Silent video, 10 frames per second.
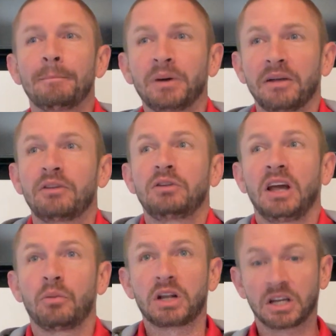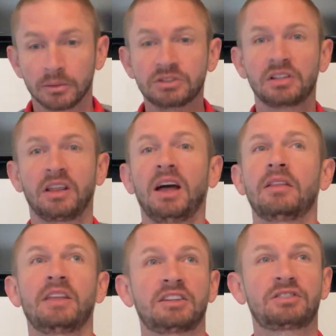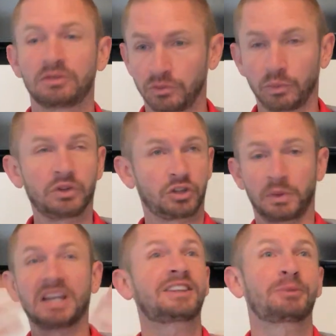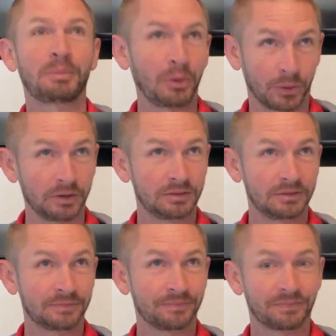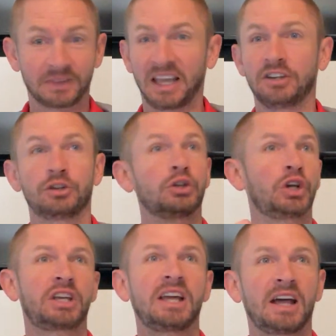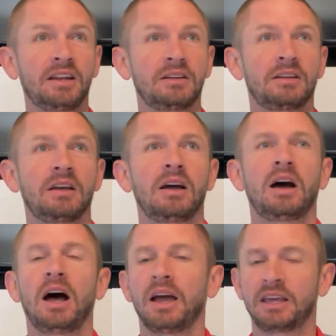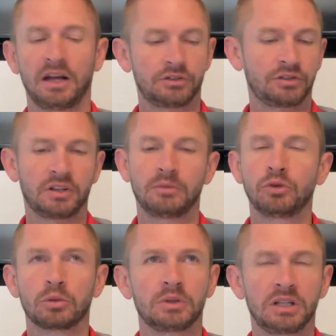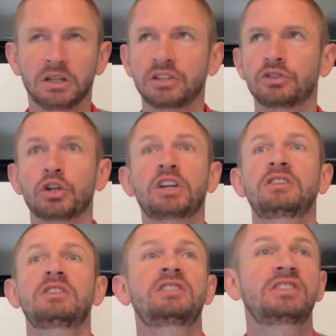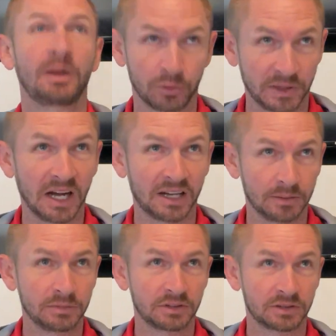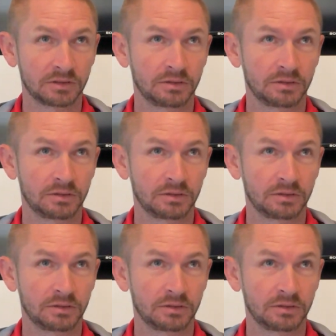But yeah, when it comes to that, so we get the report and you're looking at it. I counsel them normally, let's look at the summary items.